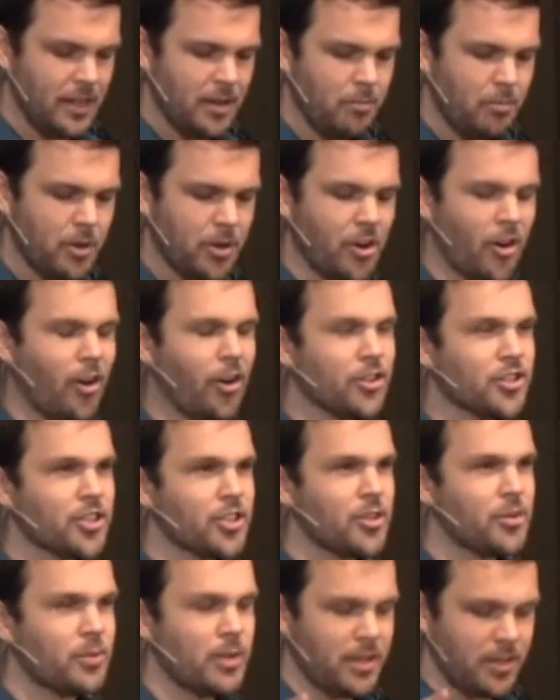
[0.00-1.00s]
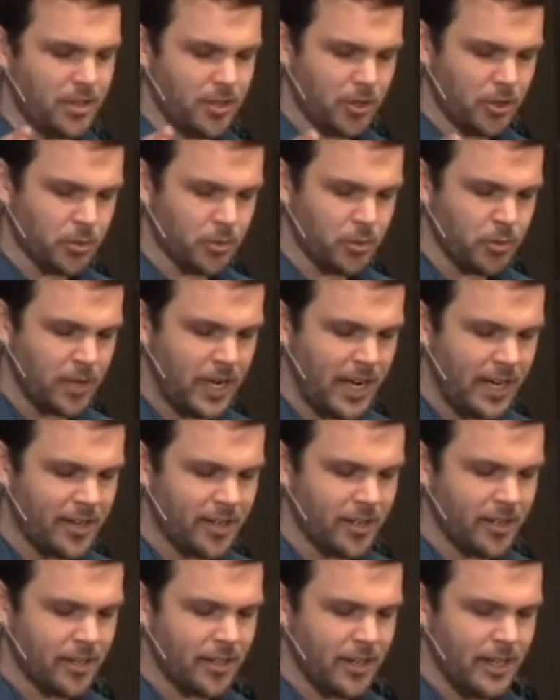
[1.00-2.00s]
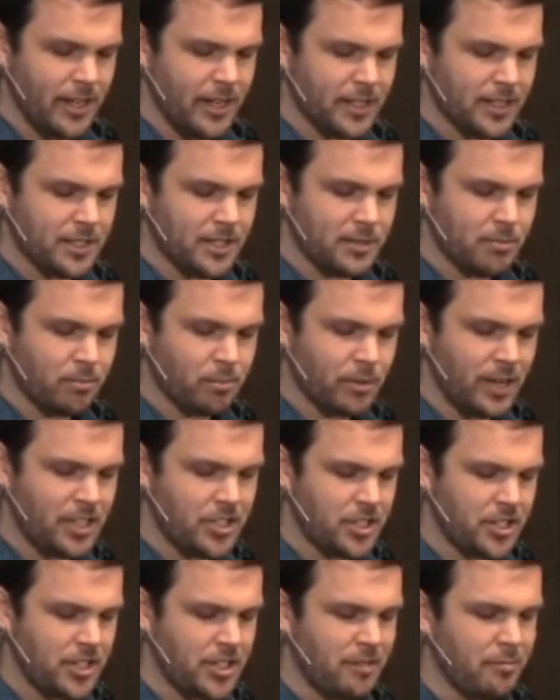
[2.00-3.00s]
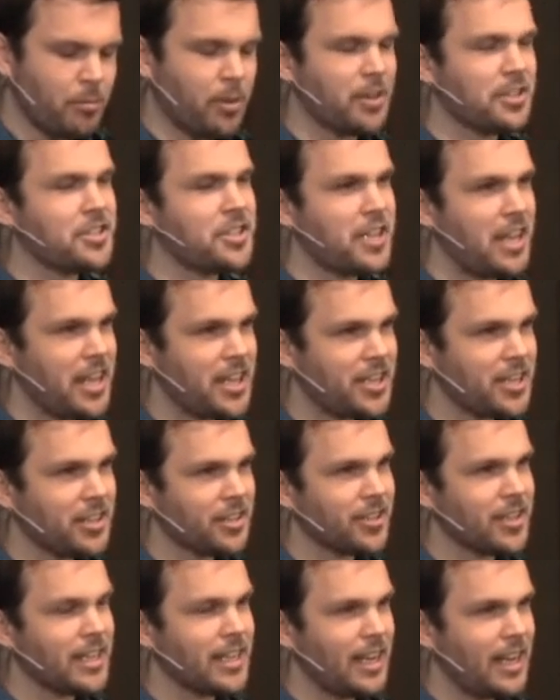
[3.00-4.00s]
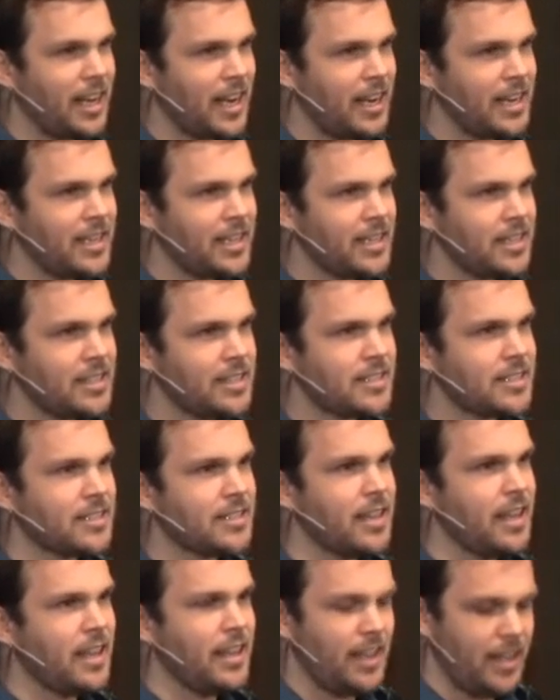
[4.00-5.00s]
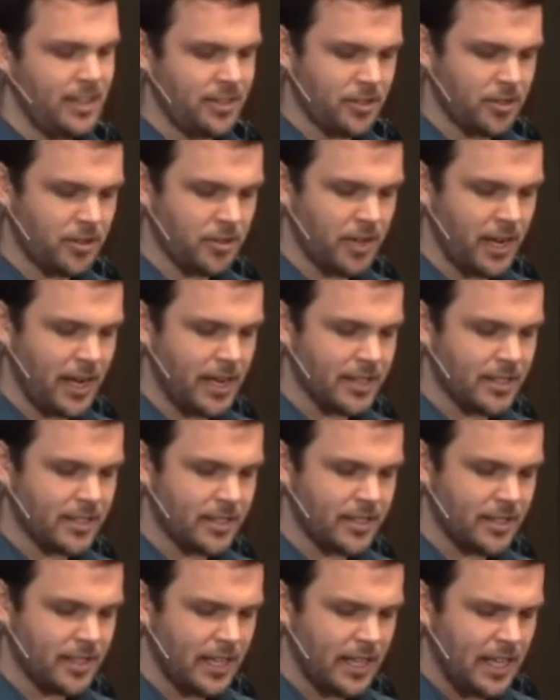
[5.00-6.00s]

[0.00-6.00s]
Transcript: but also with greater expression of particular kindness and grace.